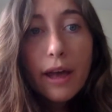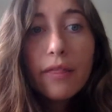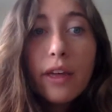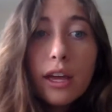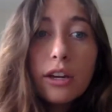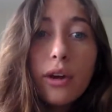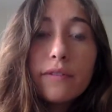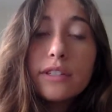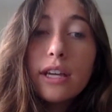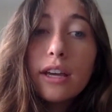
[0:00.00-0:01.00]
and then you have
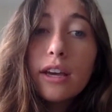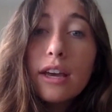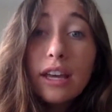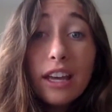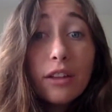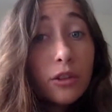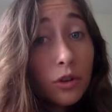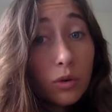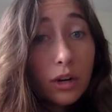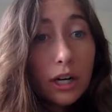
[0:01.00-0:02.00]
to take either
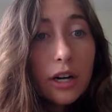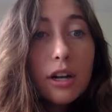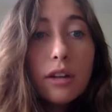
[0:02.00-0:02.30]
or